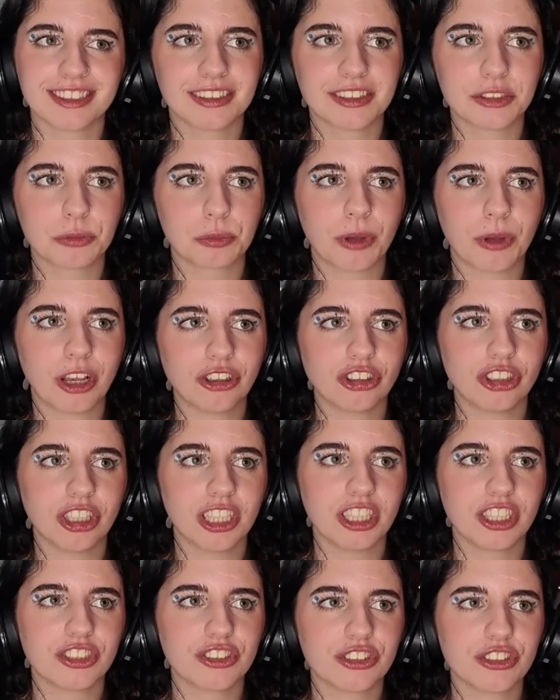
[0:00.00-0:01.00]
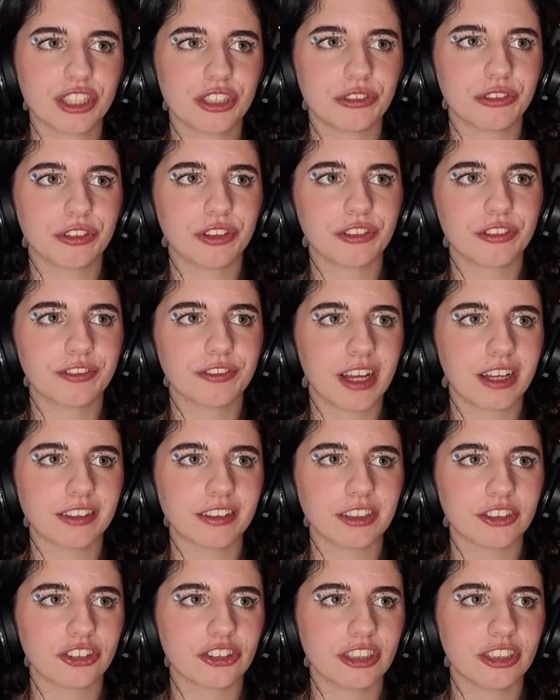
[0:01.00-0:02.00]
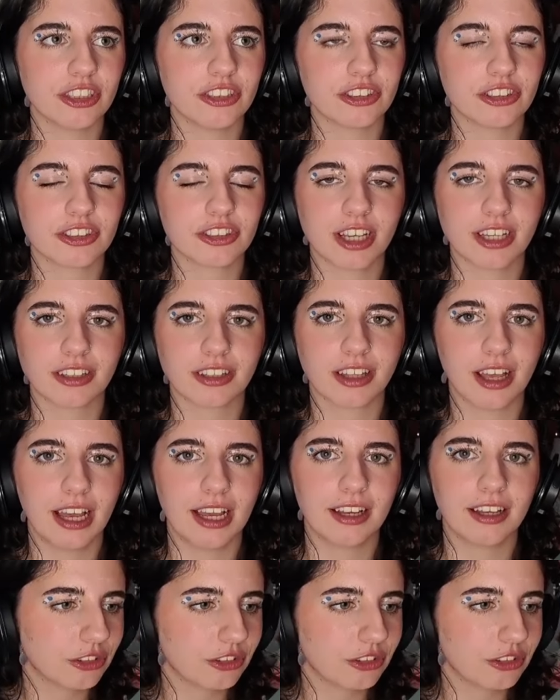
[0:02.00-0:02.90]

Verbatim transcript: especially considering the fact that she just said that